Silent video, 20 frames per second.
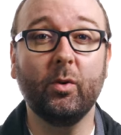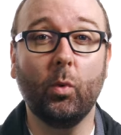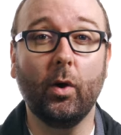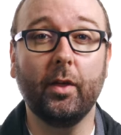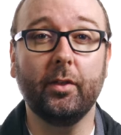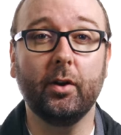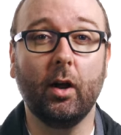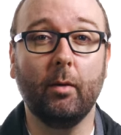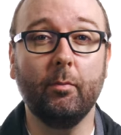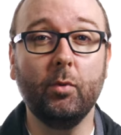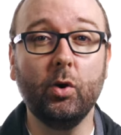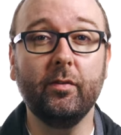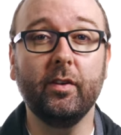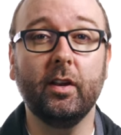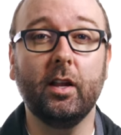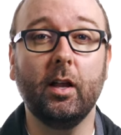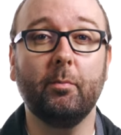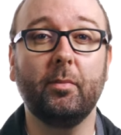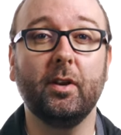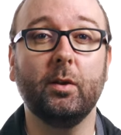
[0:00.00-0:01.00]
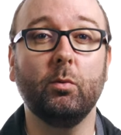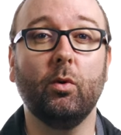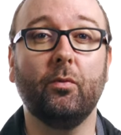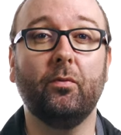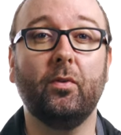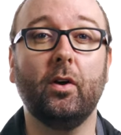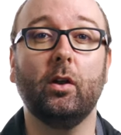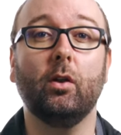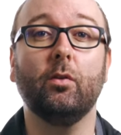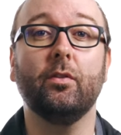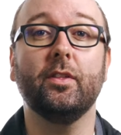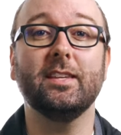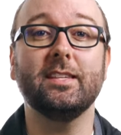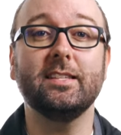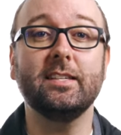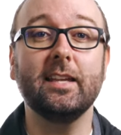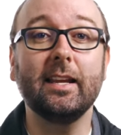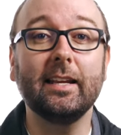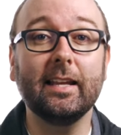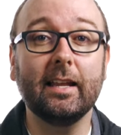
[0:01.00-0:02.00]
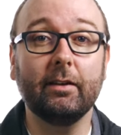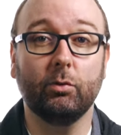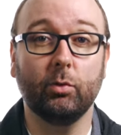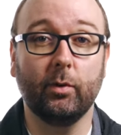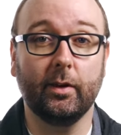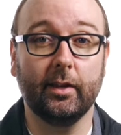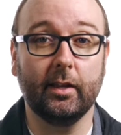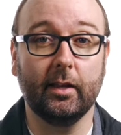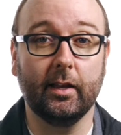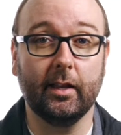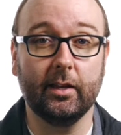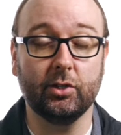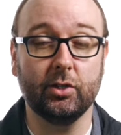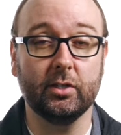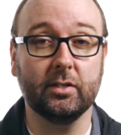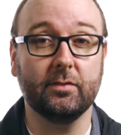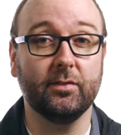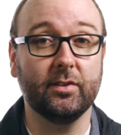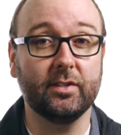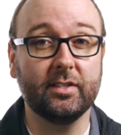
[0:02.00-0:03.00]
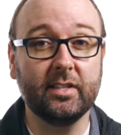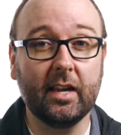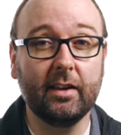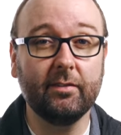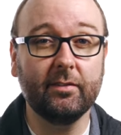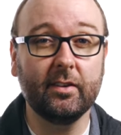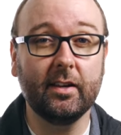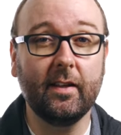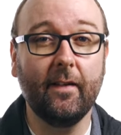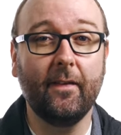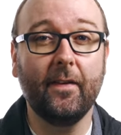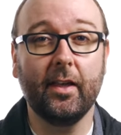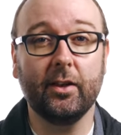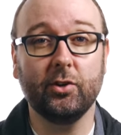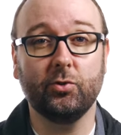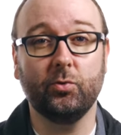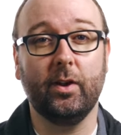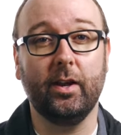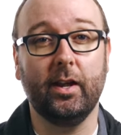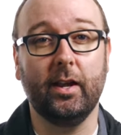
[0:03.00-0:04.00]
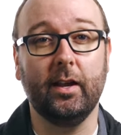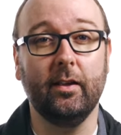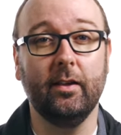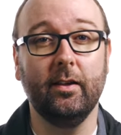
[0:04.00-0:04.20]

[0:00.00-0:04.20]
whether a moving company will follow the state level regulations for safety and training.